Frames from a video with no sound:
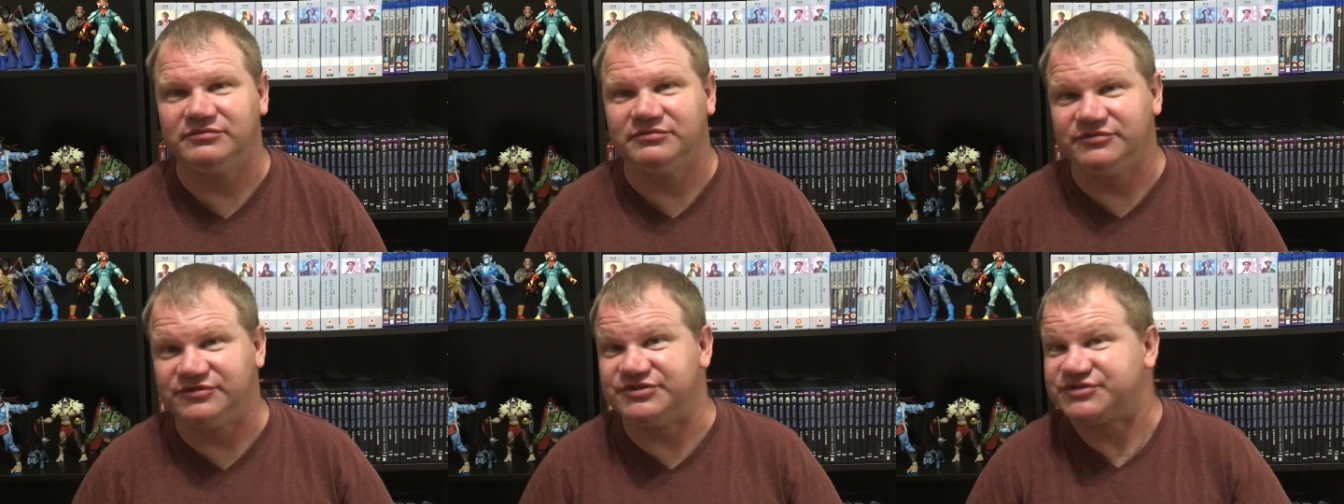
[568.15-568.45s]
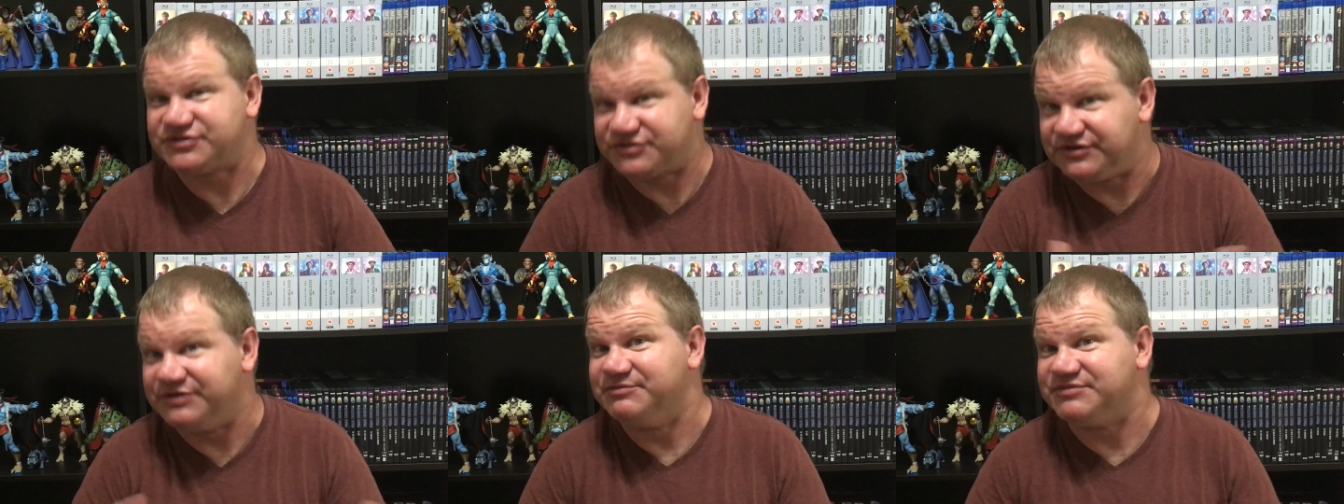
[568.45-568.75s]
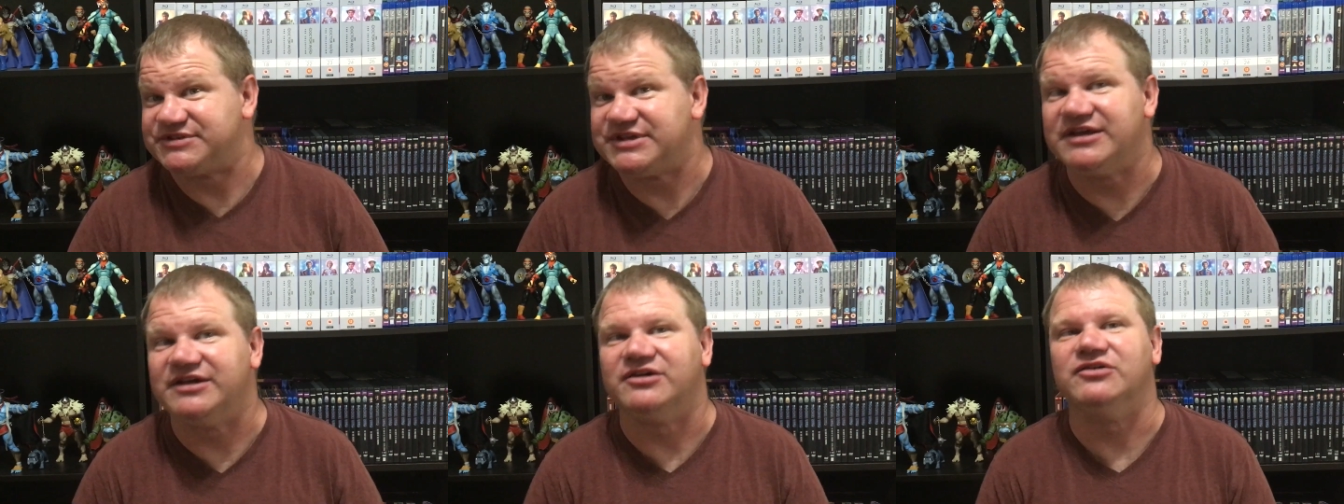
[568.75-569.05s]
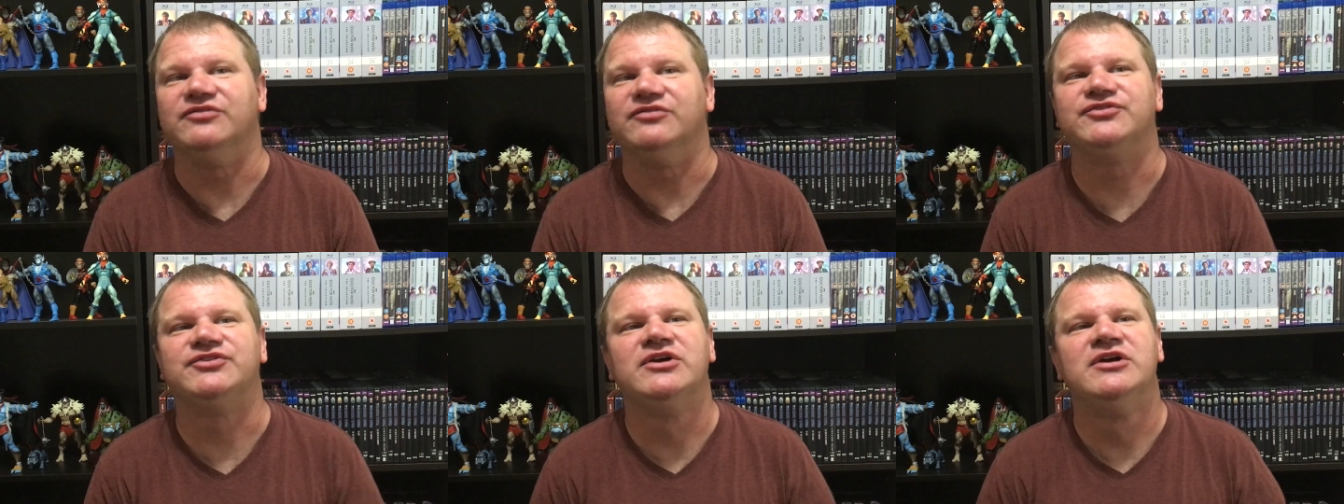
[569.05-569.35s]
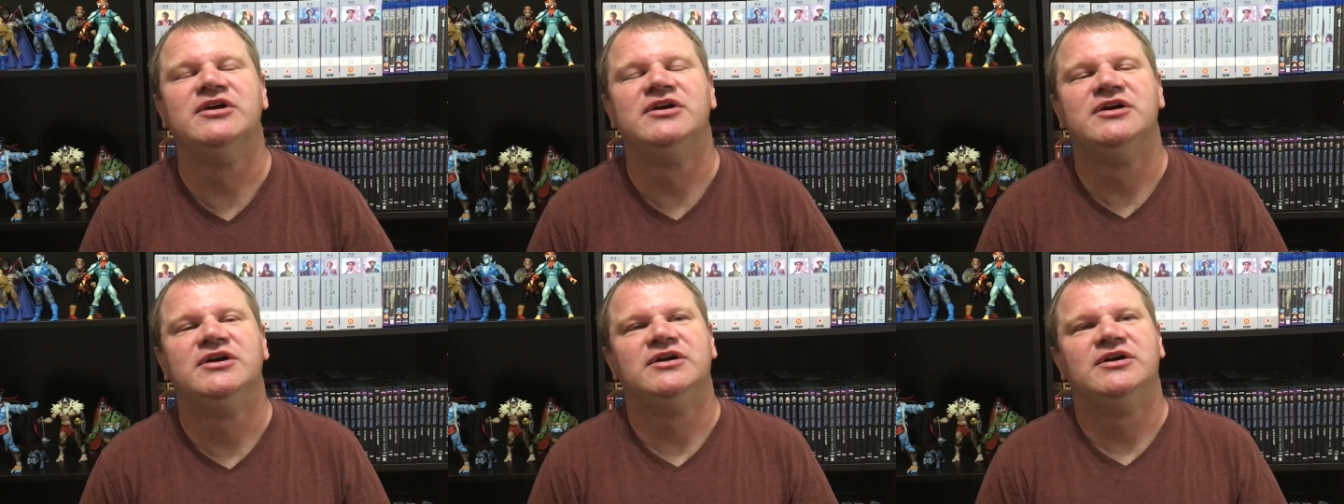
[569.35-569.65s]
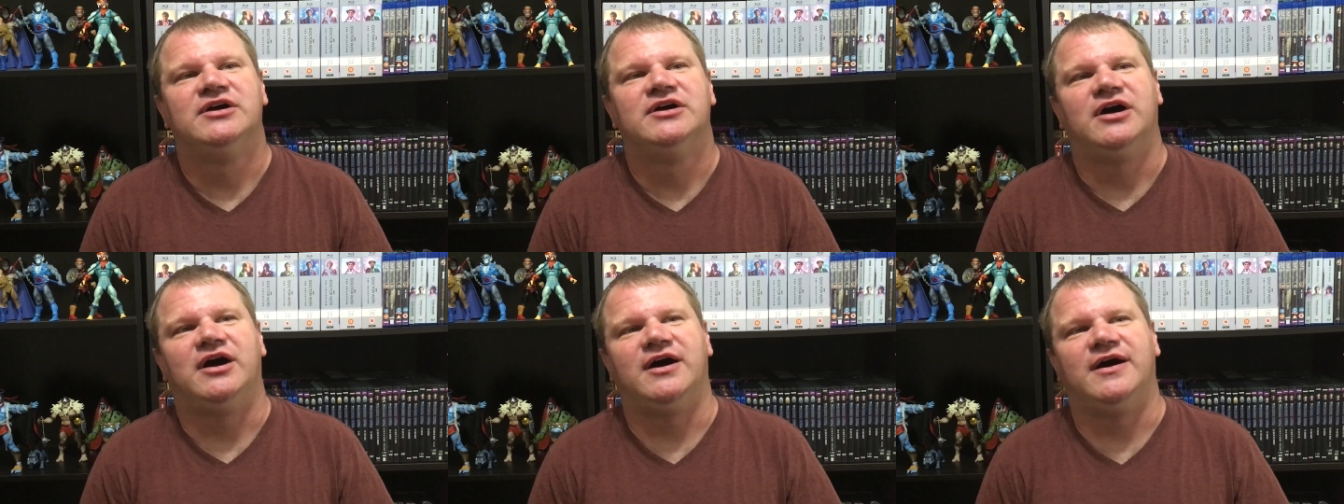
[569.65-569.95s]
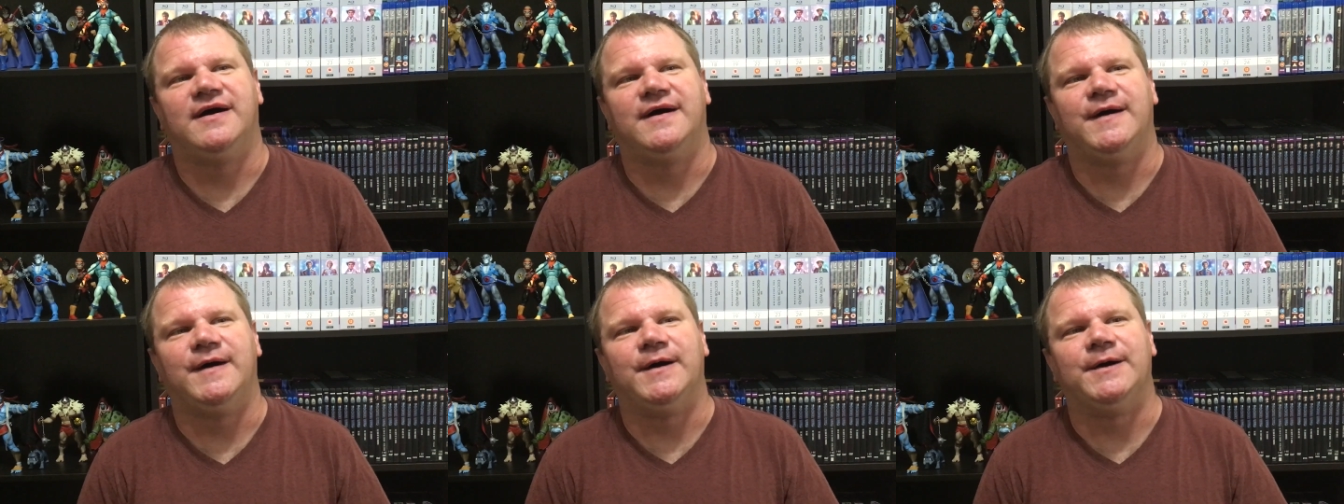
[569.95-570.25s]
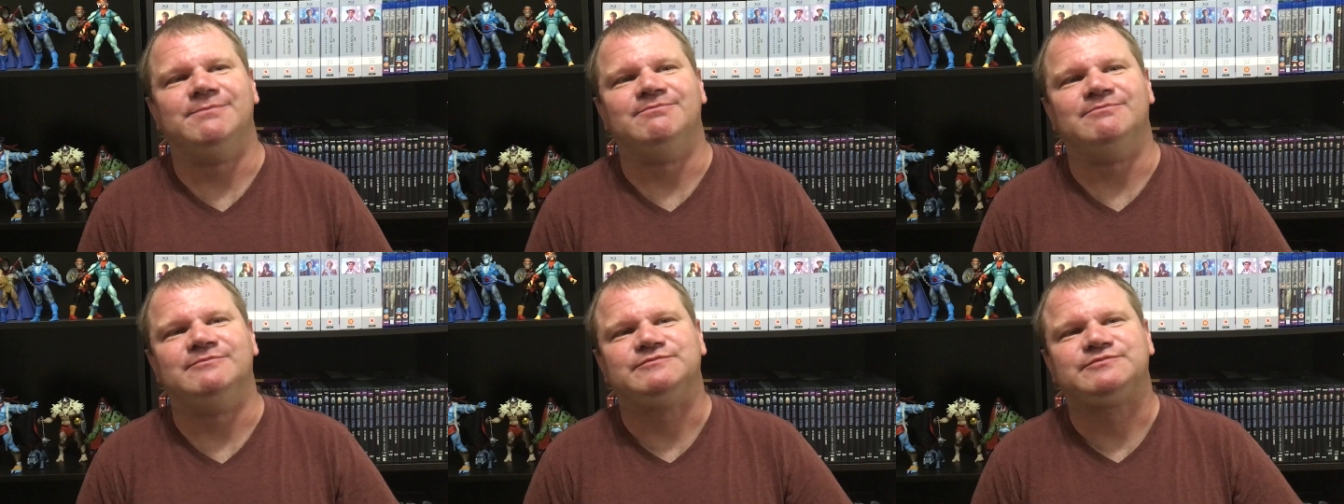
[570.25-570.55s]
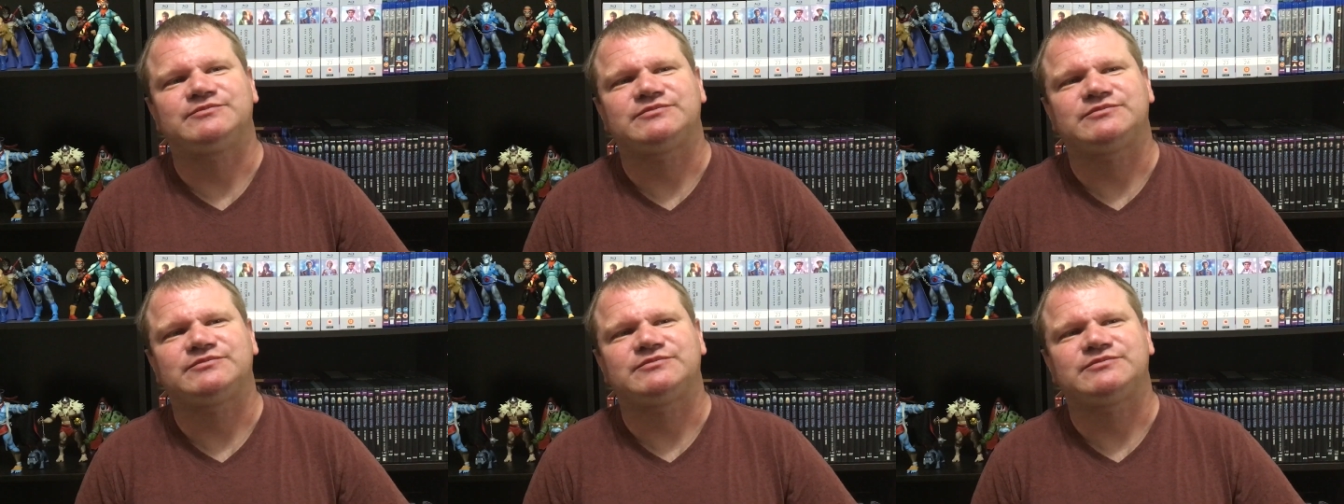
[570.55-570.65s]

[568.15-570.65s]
just themselves. The